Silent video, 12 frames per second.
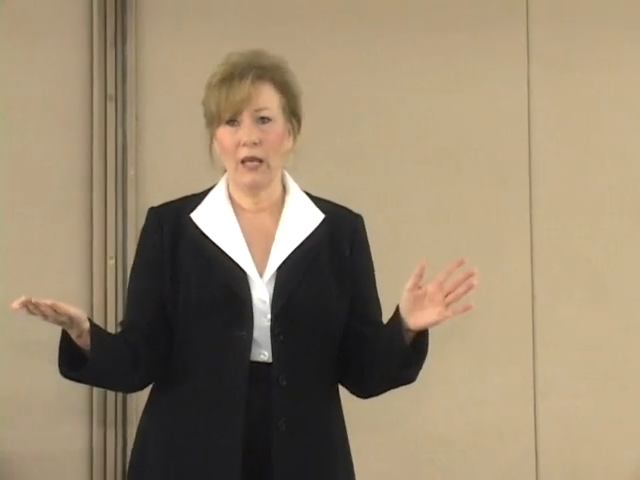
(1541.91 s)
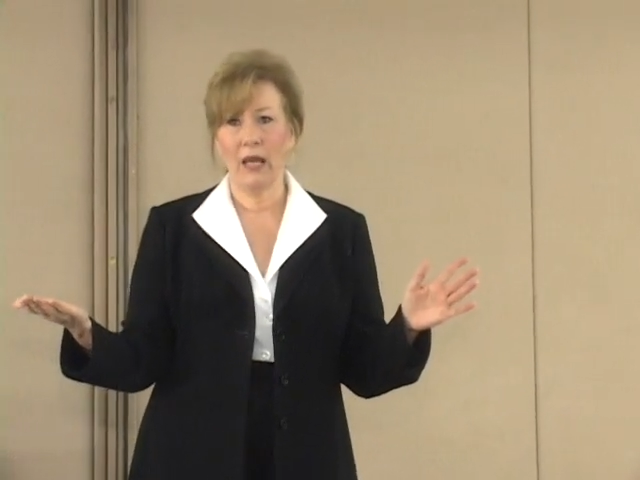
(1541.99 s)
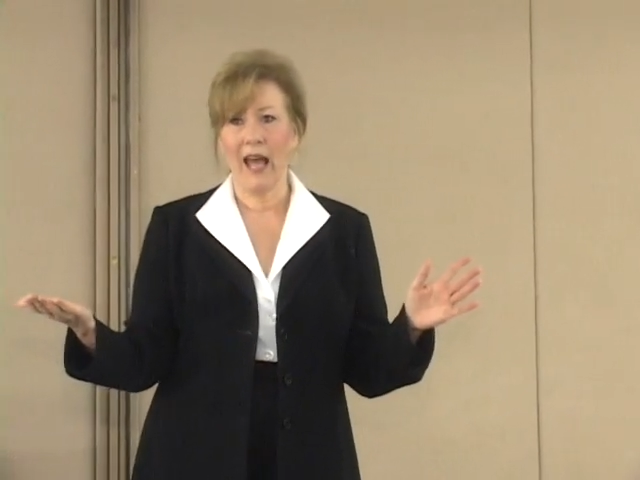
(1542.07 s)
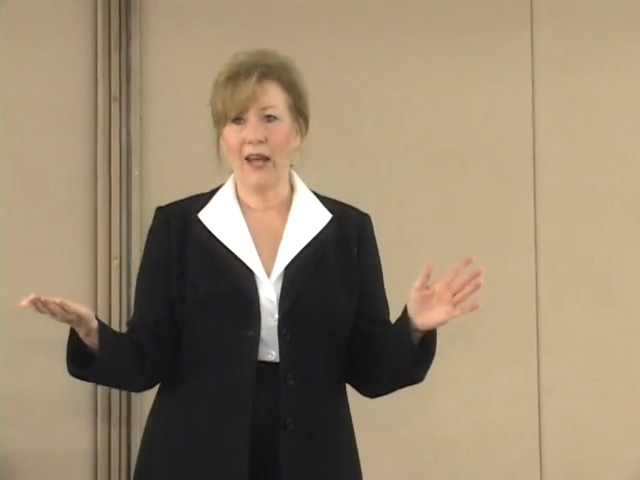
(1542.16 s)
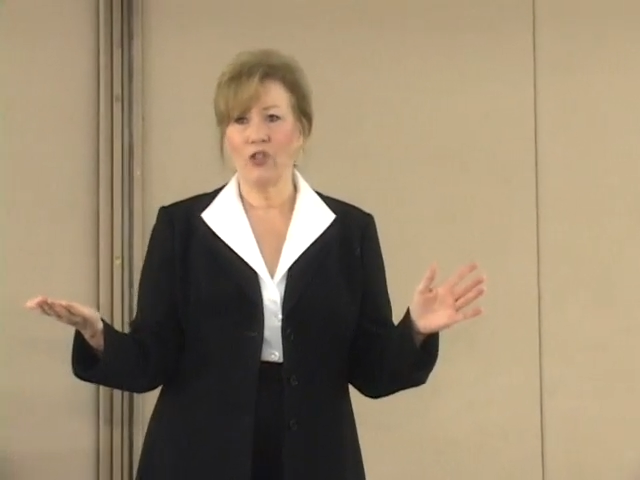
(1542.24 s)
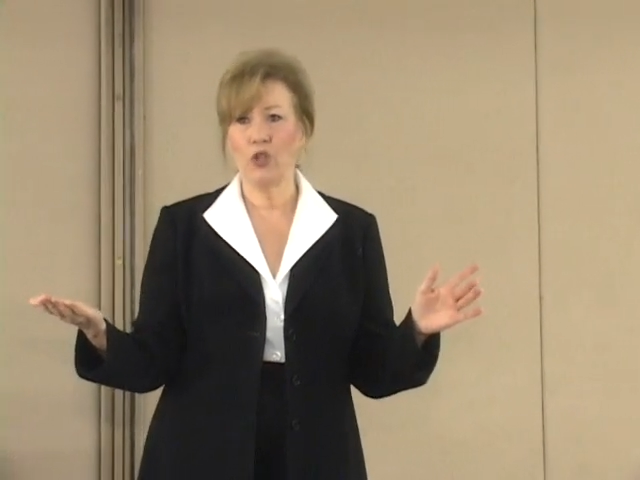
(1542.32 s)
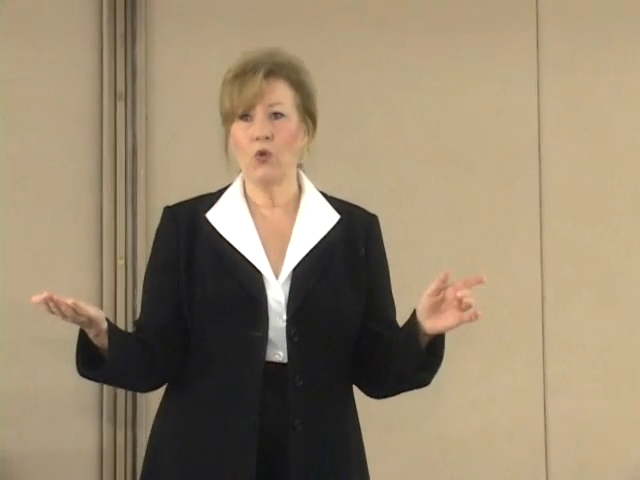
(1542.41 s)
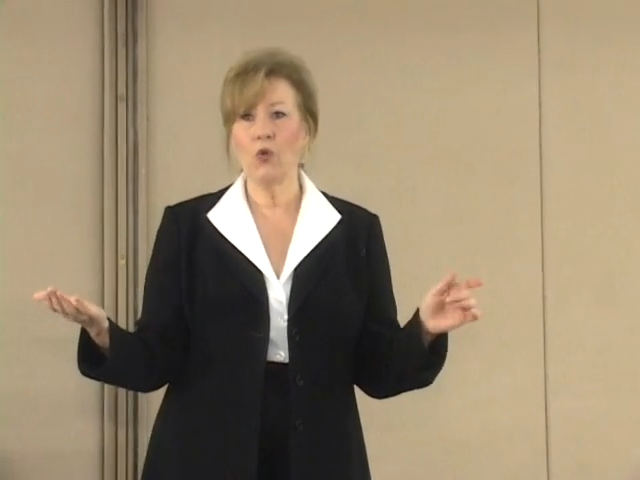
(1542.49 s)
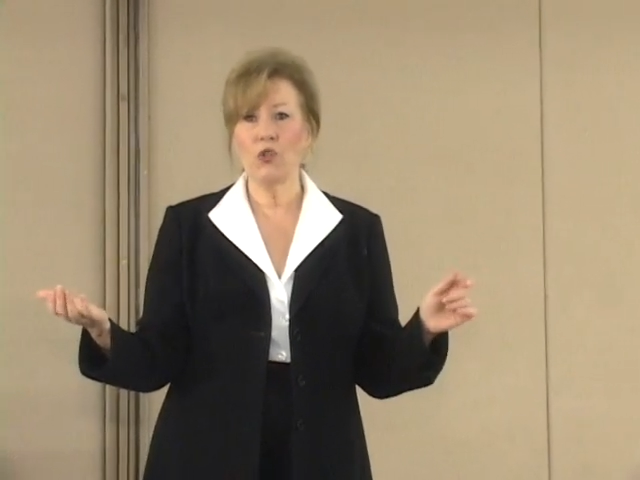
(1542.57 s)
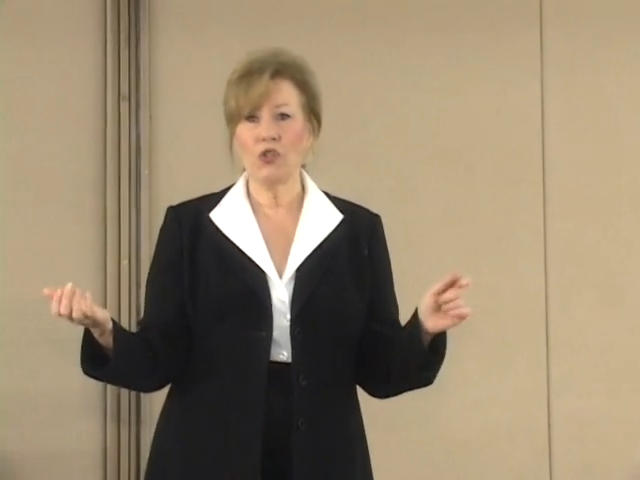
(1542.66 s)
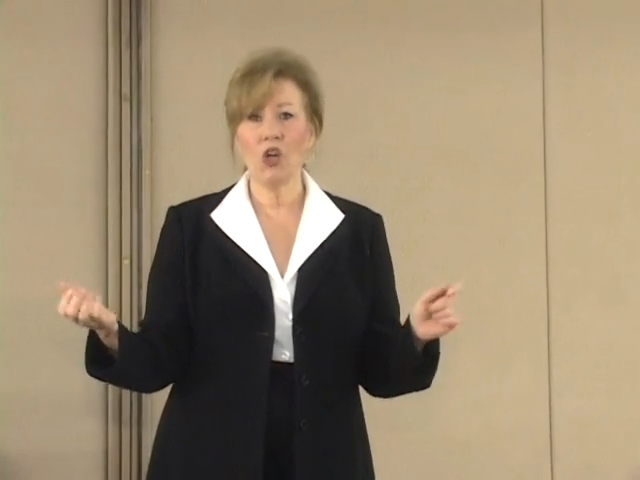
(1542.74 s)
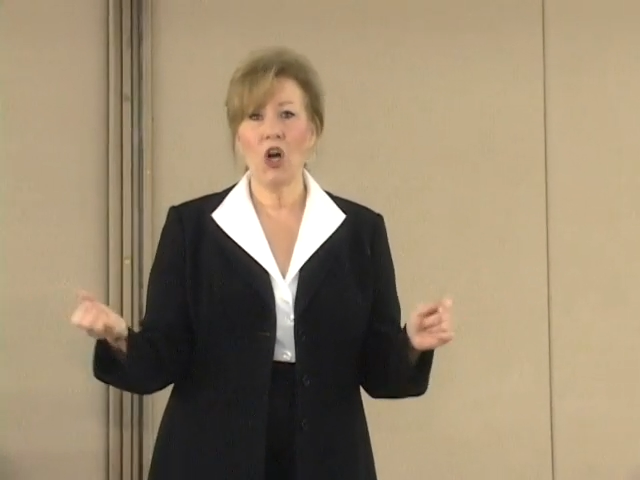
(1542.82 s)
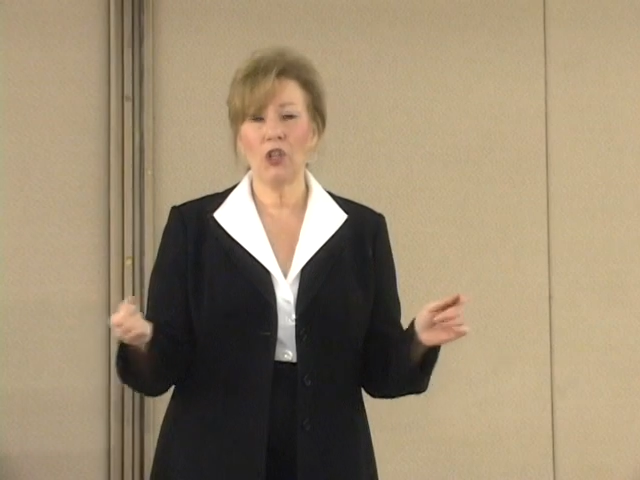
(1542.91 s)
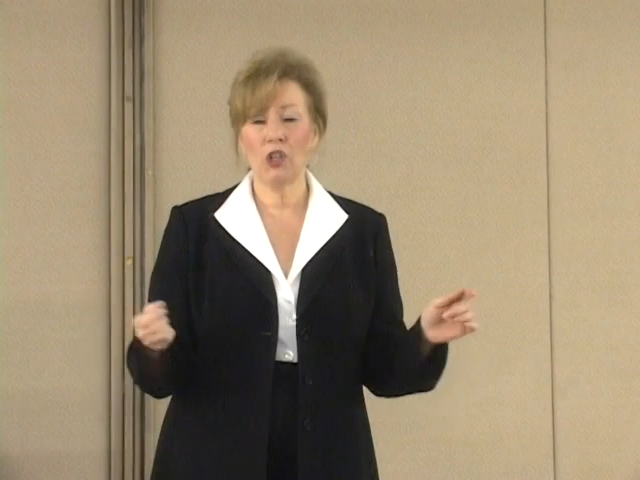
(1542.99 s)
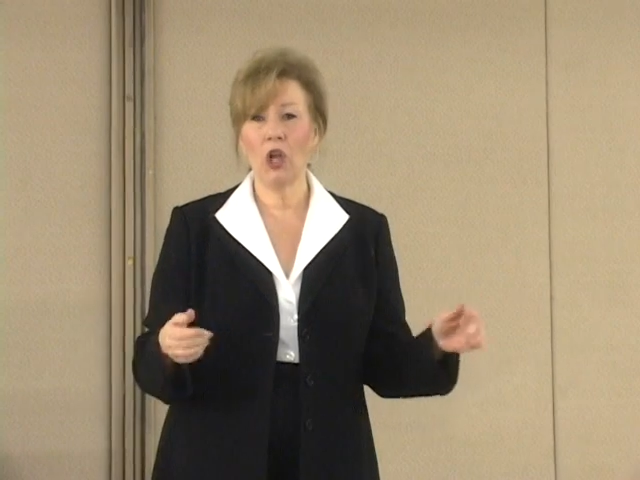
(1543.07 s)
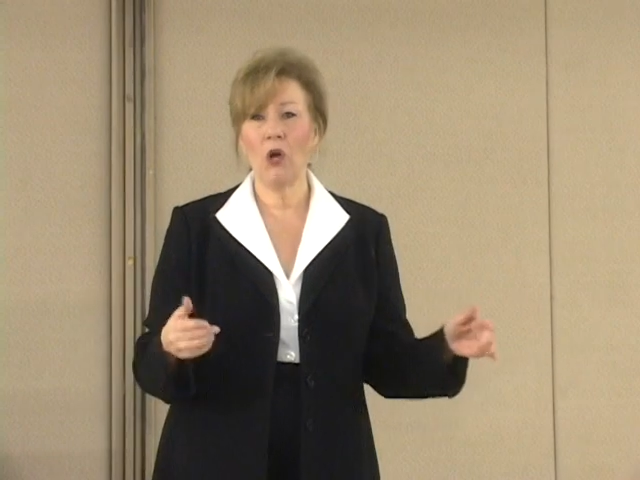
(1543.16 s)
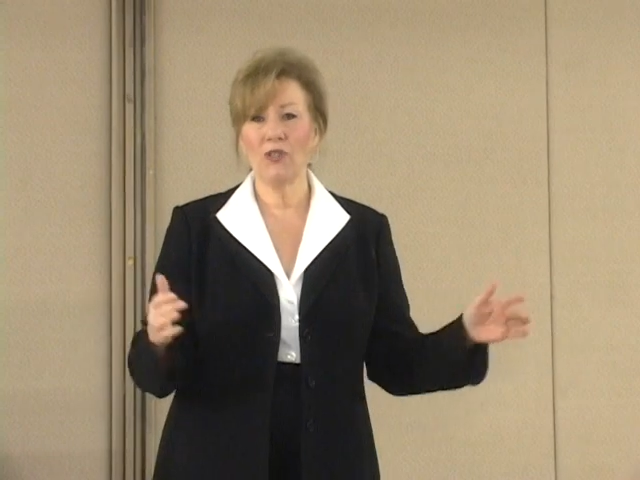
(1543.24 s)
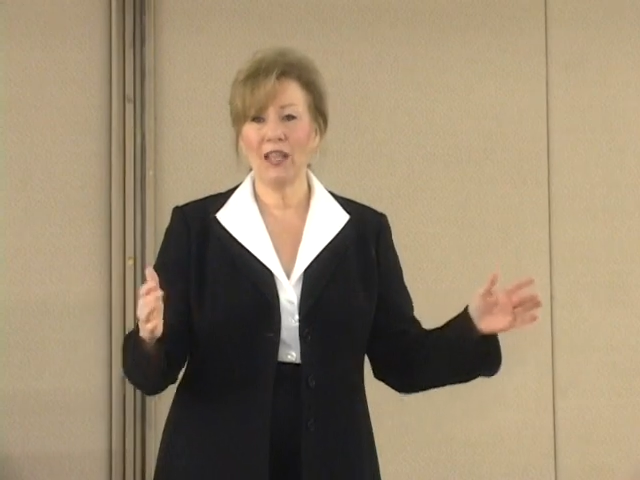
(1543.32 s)
As you start
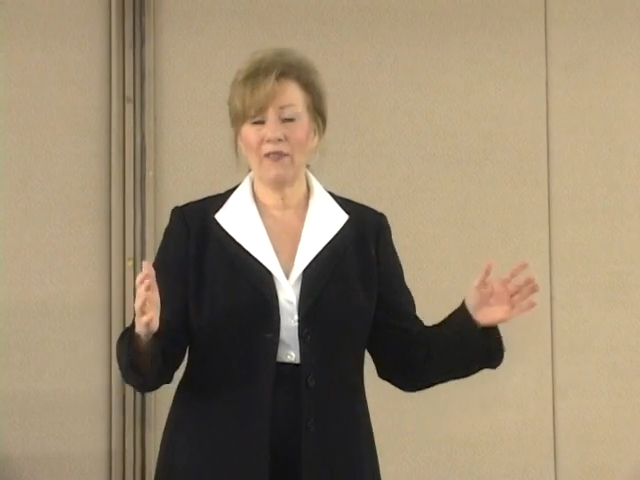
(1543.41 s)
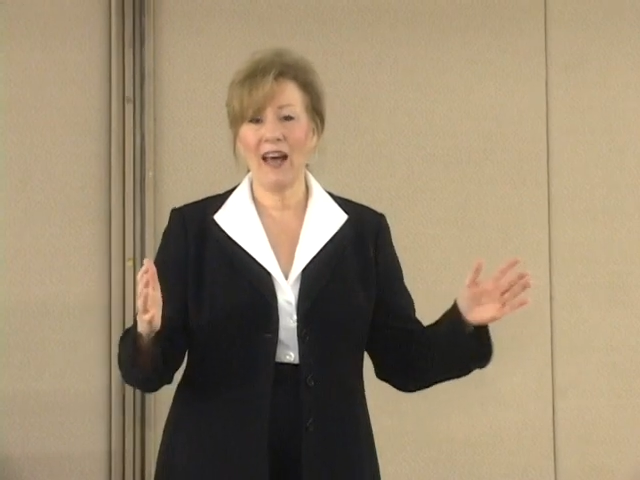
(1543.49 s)
closing